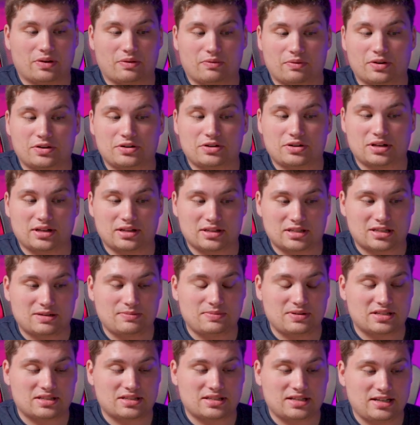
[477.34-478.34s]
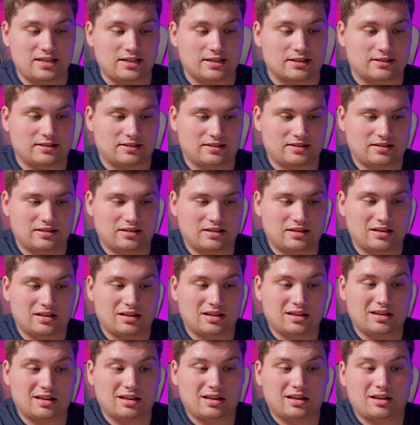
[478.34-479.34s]
which is to be seen.
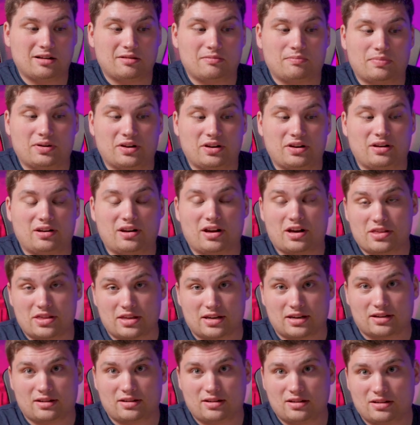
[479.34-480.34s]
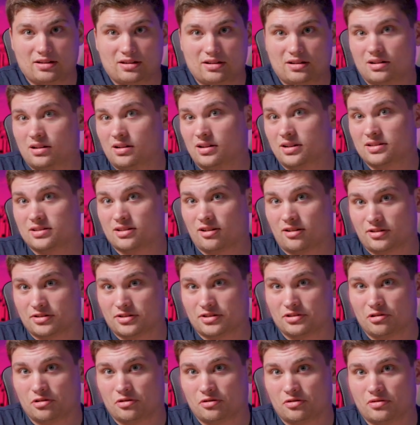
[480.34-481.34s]
But nothing is
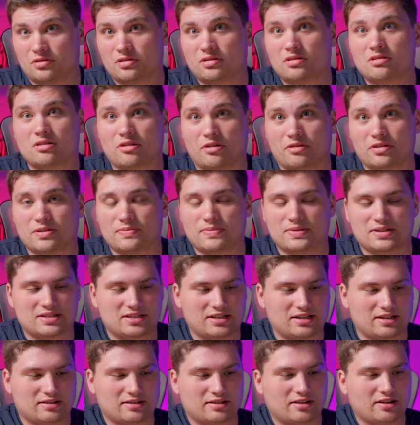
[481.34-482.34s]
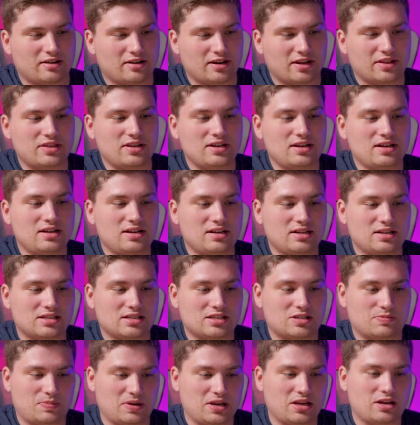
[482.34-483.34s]
also going to be seen. Nothing
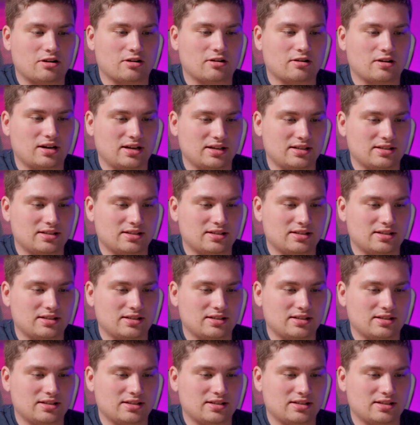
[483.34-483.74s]
speaker